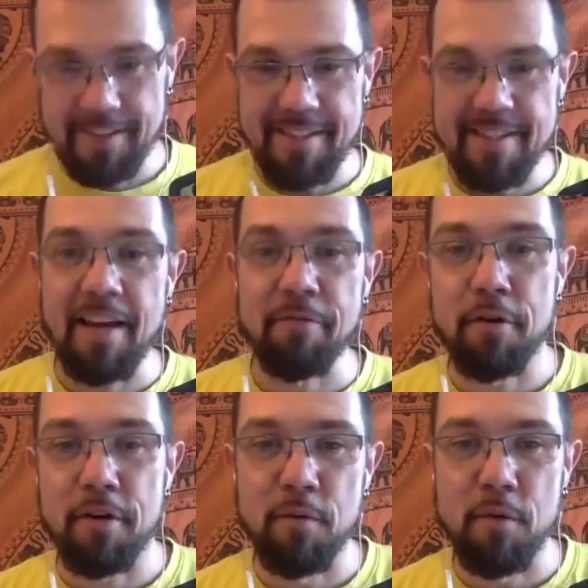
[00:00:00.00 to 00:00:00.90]
this life
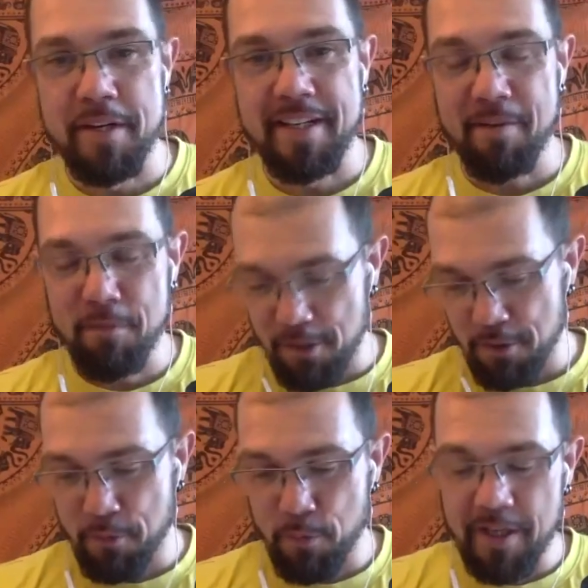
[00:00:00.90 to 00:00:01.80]
you're a woman. That would
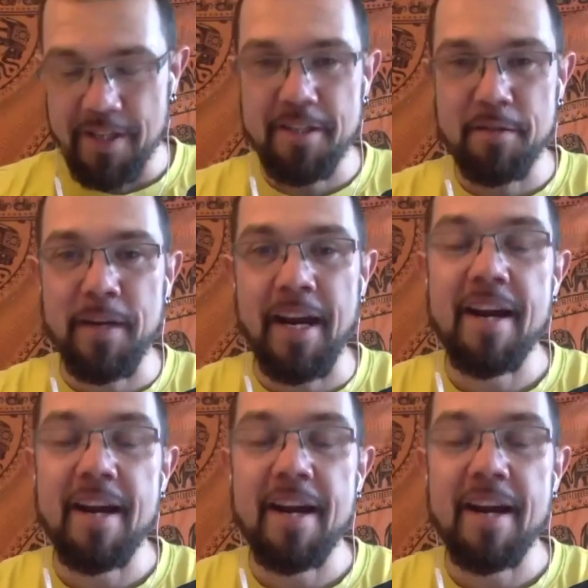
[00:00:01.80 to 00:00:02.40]
look weird. We're...